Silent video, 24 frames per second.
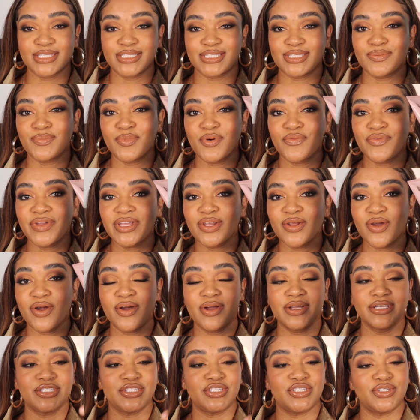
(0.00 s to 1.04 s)
So moving
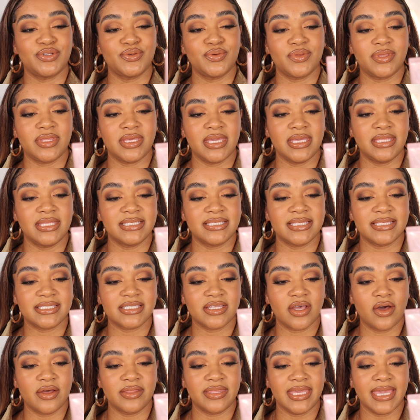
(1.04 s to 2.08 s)
on to the, this is
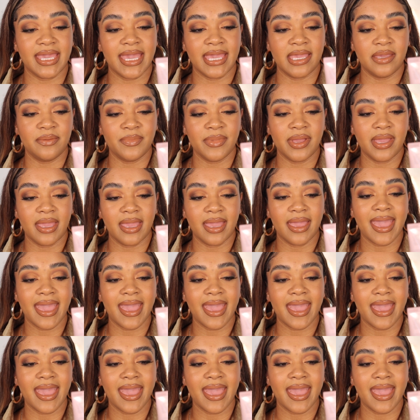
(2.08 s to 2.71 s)
called the Aim